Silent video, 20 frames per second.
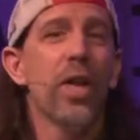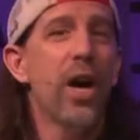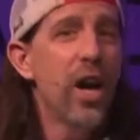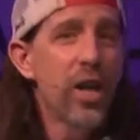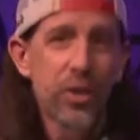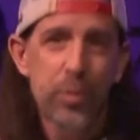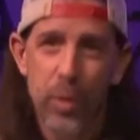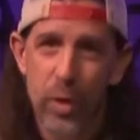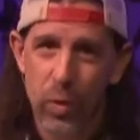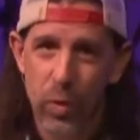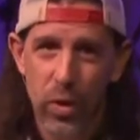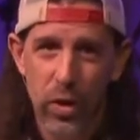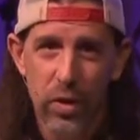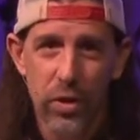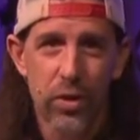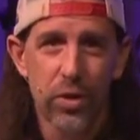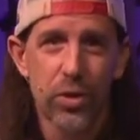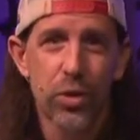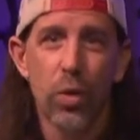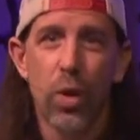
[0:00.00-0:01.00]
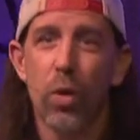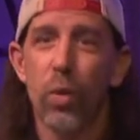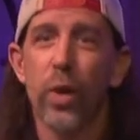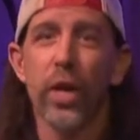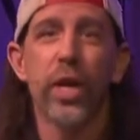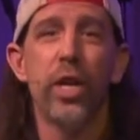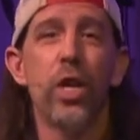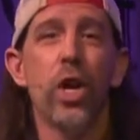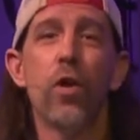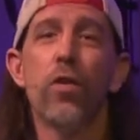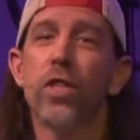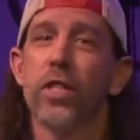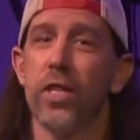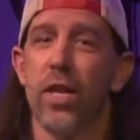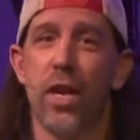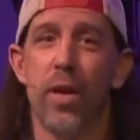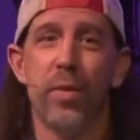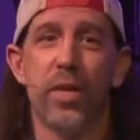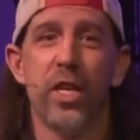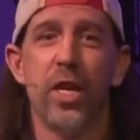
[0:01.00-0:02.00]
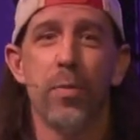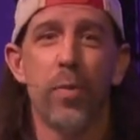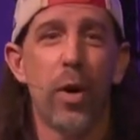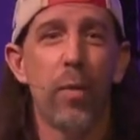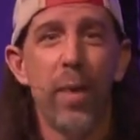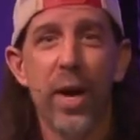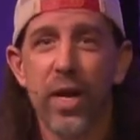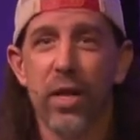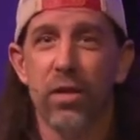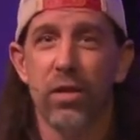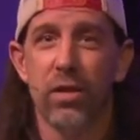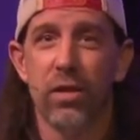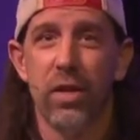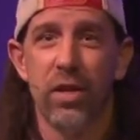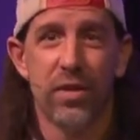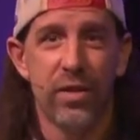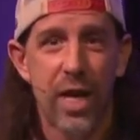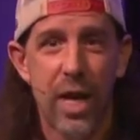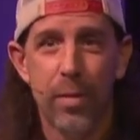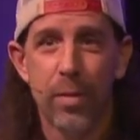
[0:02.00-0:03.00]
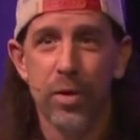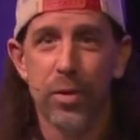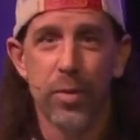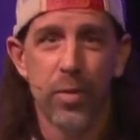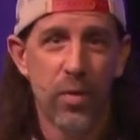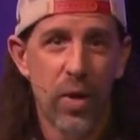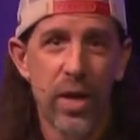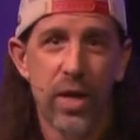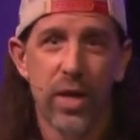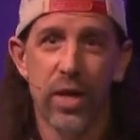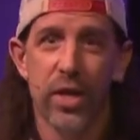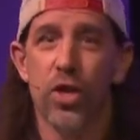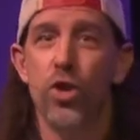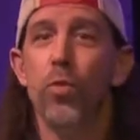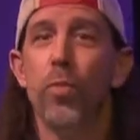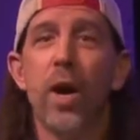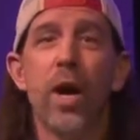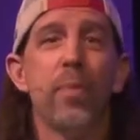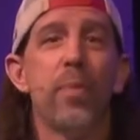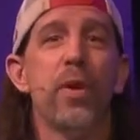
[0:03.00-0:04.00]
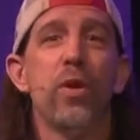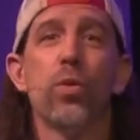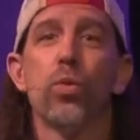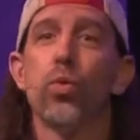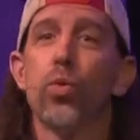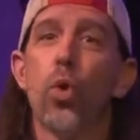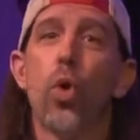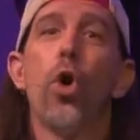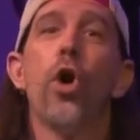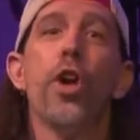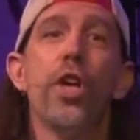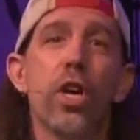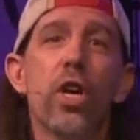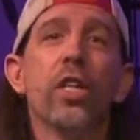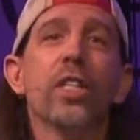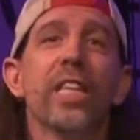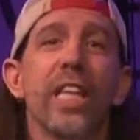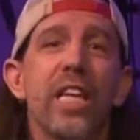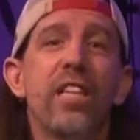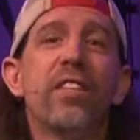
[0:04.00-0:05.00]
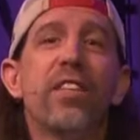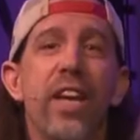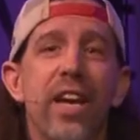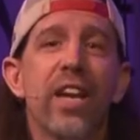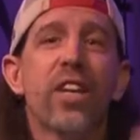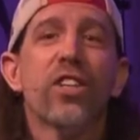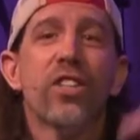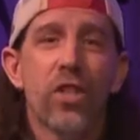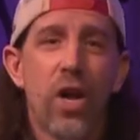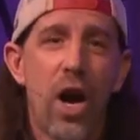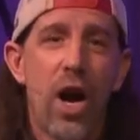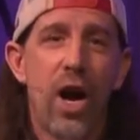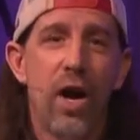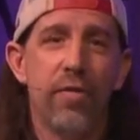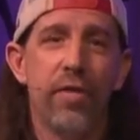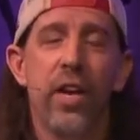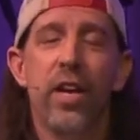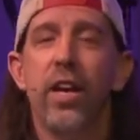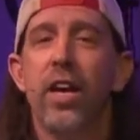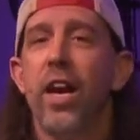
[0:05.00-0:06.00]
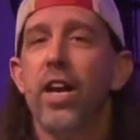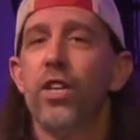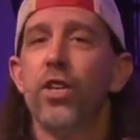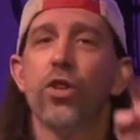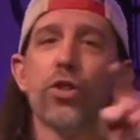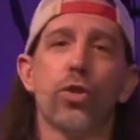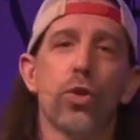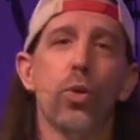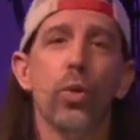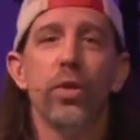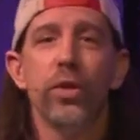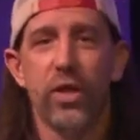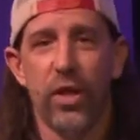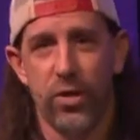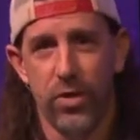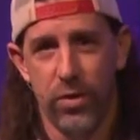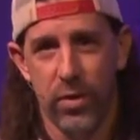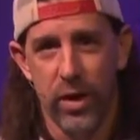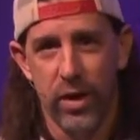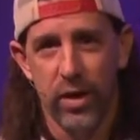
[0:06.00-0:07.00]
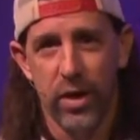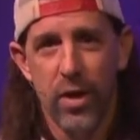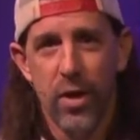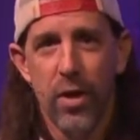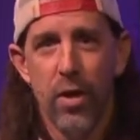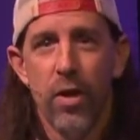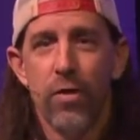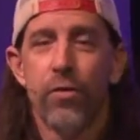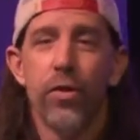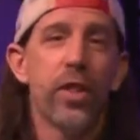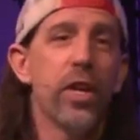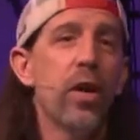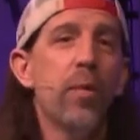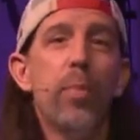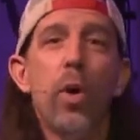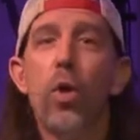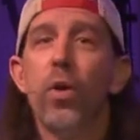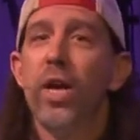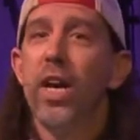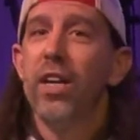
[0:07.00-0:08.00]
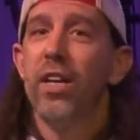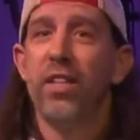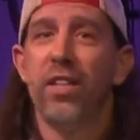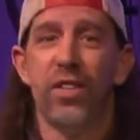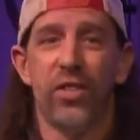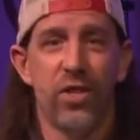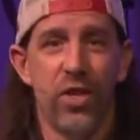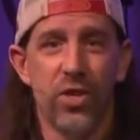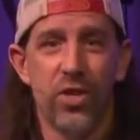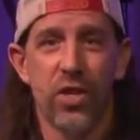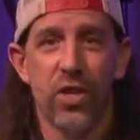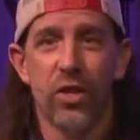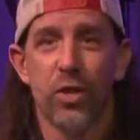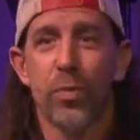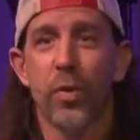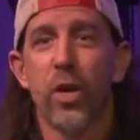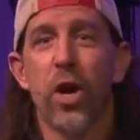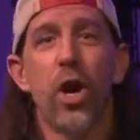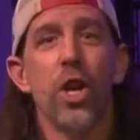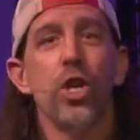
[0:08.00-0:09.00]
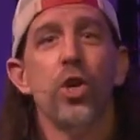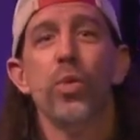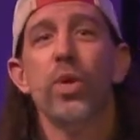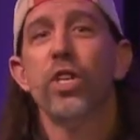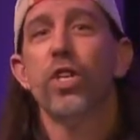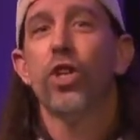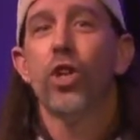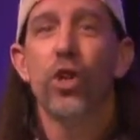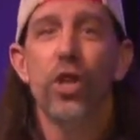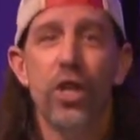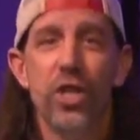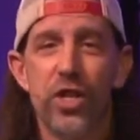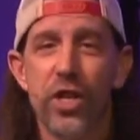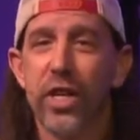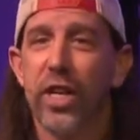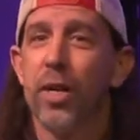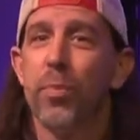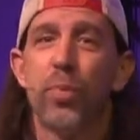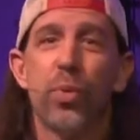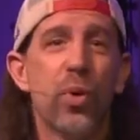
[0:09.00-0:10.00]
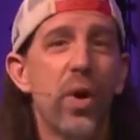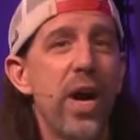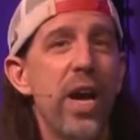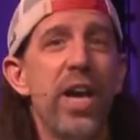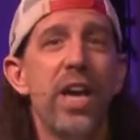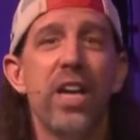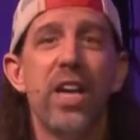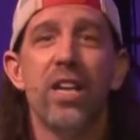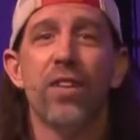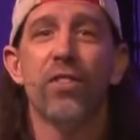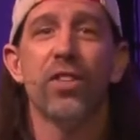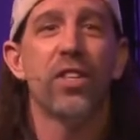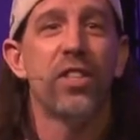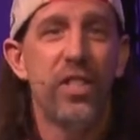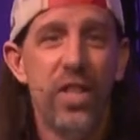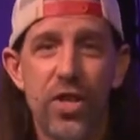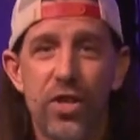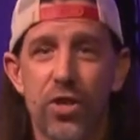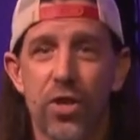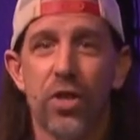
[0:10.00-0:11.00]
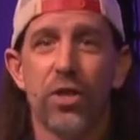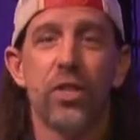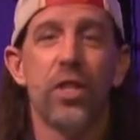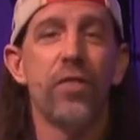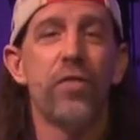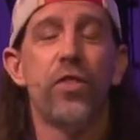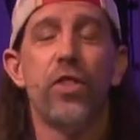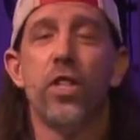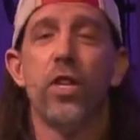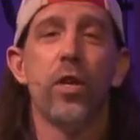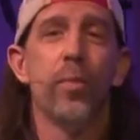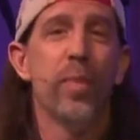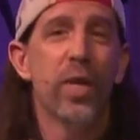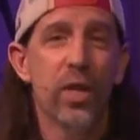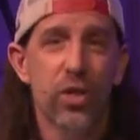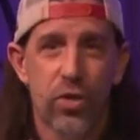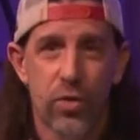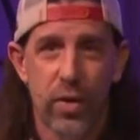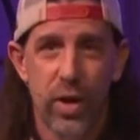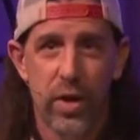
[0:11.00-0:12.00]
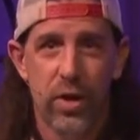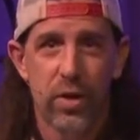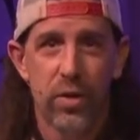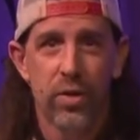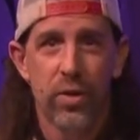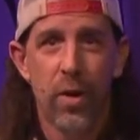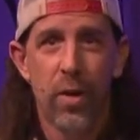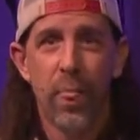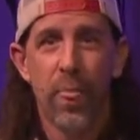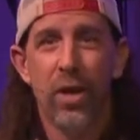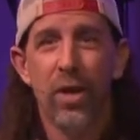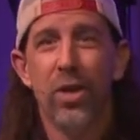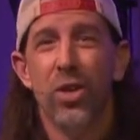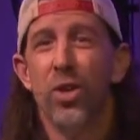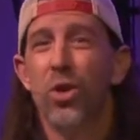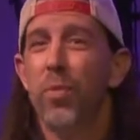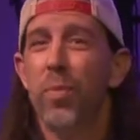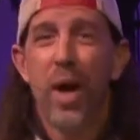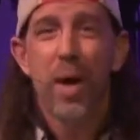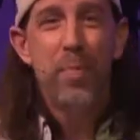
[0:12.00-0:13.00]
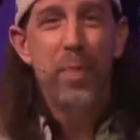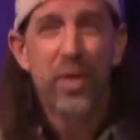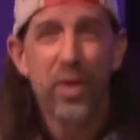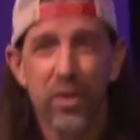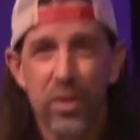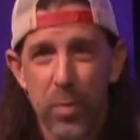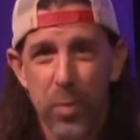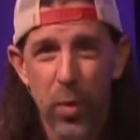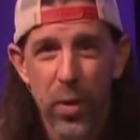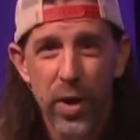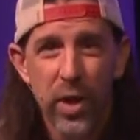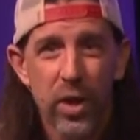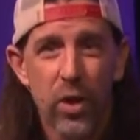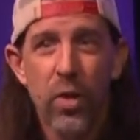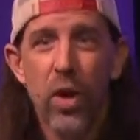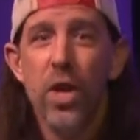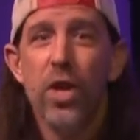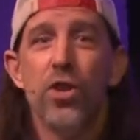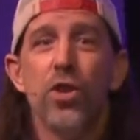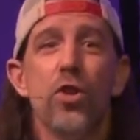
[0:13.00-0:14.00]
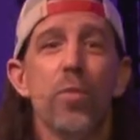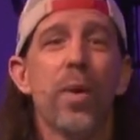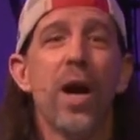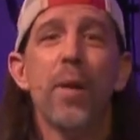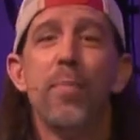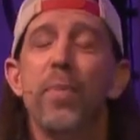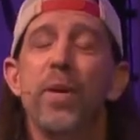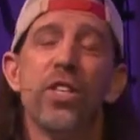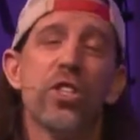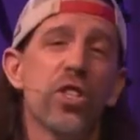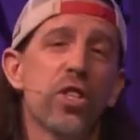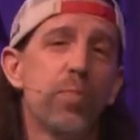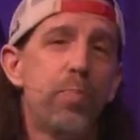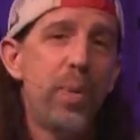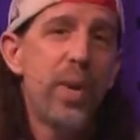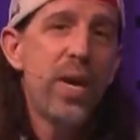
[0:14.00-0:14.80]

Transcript: the hospital workers who are working overtime to keep our medical establishment running? You might be royally ticked off at your school district for their boneheaded decisions, but are you encouraging and praying for the teachers and for the administrators who might be disappointing you? You might be just